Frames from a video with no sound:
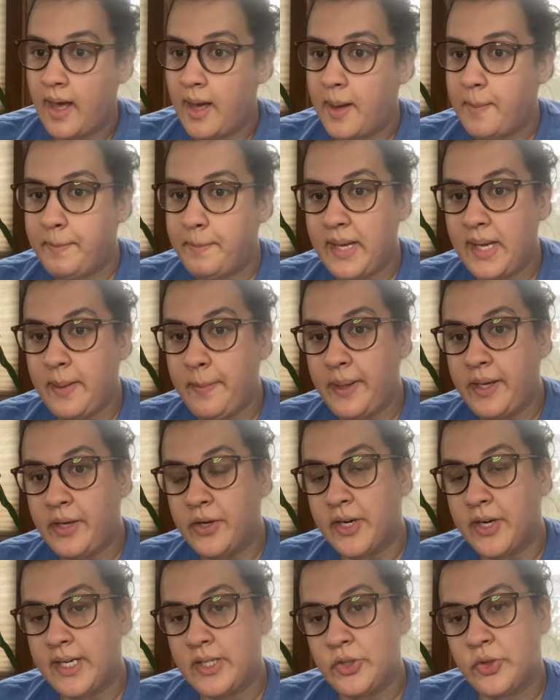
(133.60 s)
Maybe
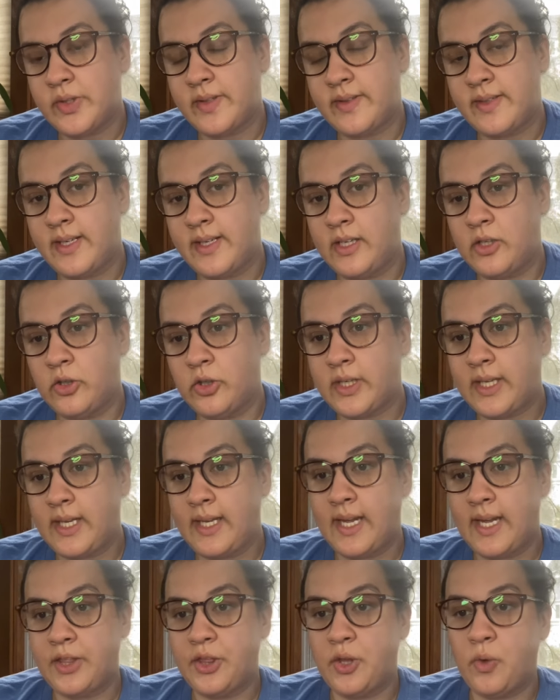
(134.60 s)
you're interested in
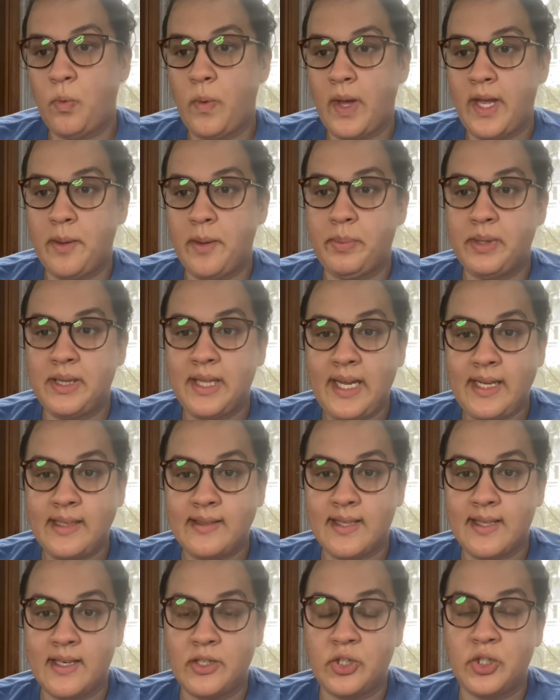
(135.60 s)
looking at the way a
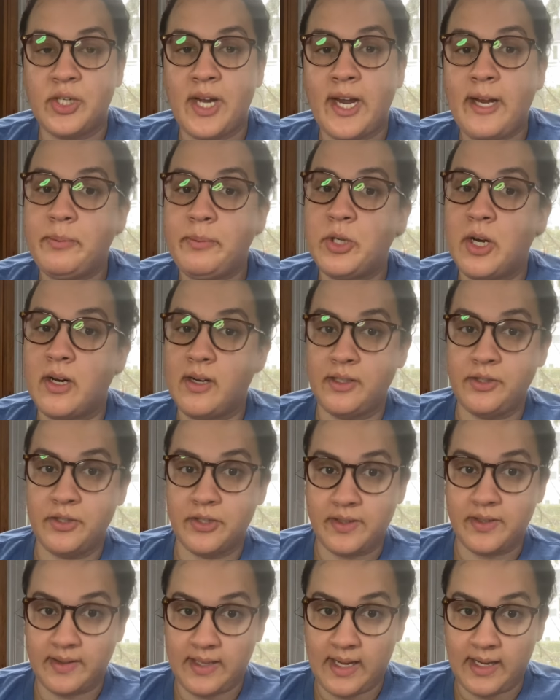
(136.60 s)
place has shaped our
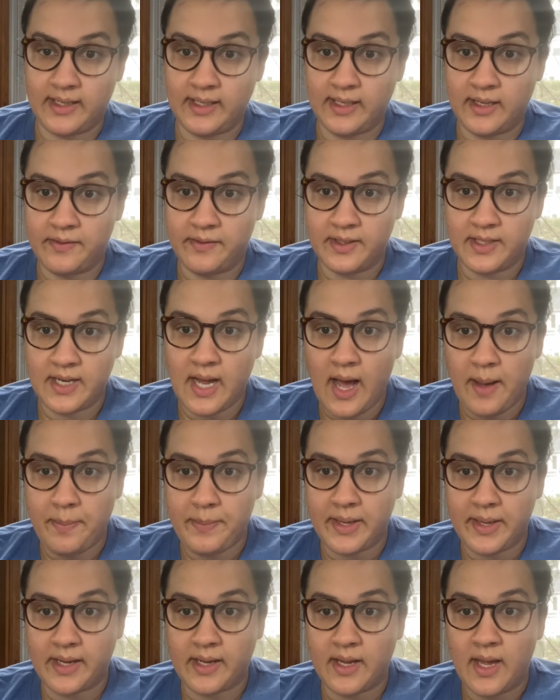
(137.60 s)
understanding of a
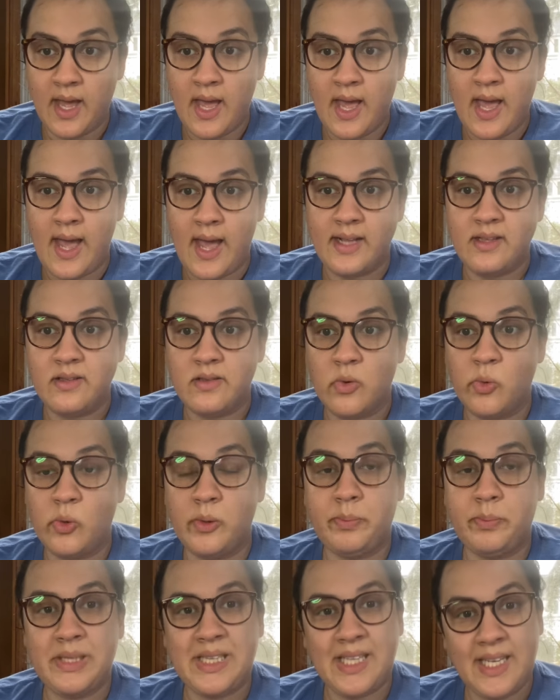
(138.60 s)
topic, and so a
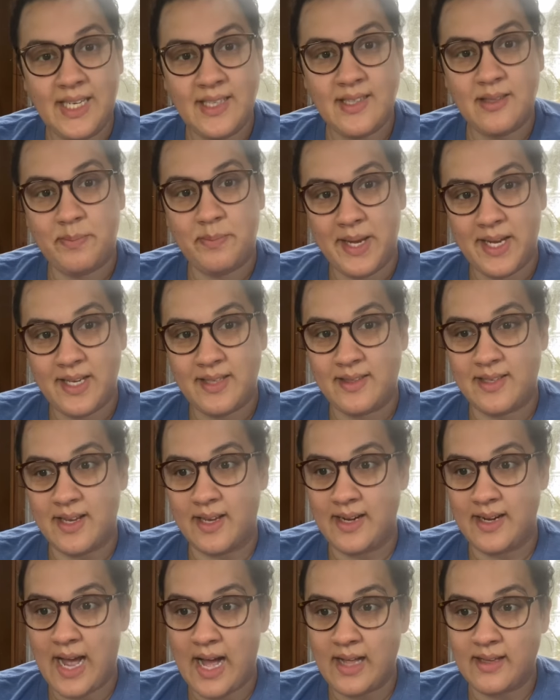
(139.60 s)
place-based
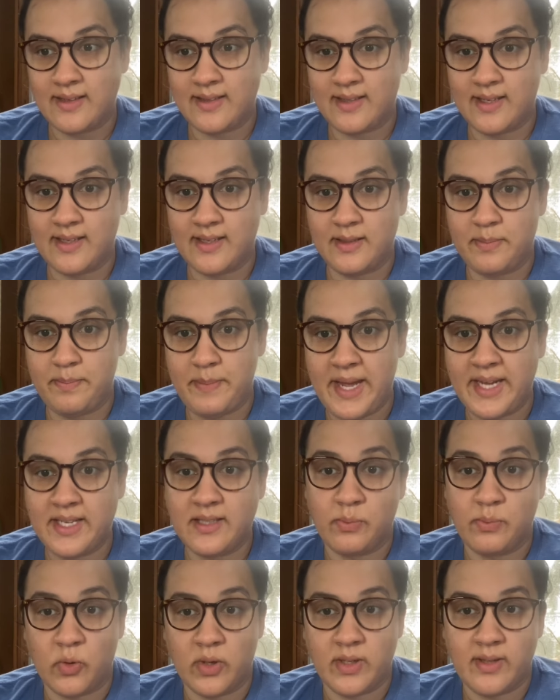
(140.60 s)
analysis
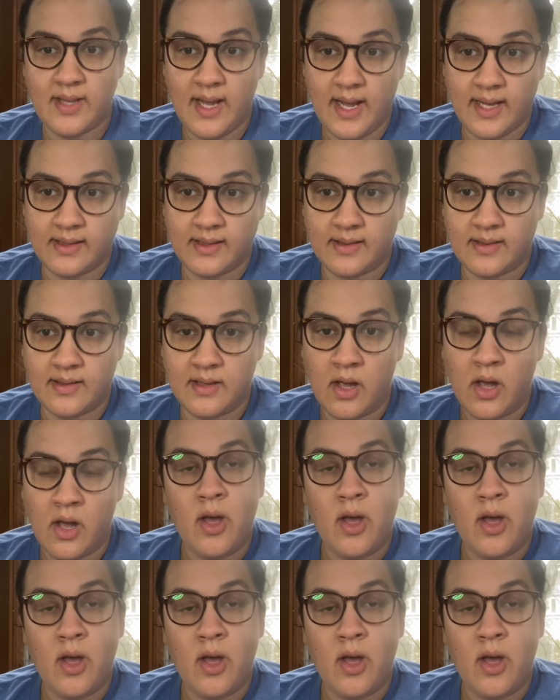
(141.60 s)
makes more sense.